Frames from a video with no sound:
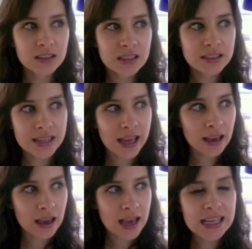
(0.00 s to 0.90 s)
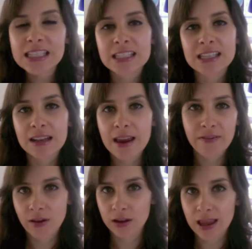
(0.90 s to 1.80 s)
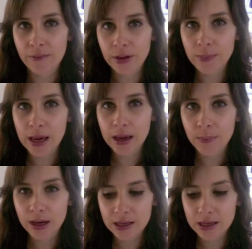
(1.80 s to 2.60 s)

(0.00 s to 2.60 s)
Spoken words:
He'll just like instantly fall in love with me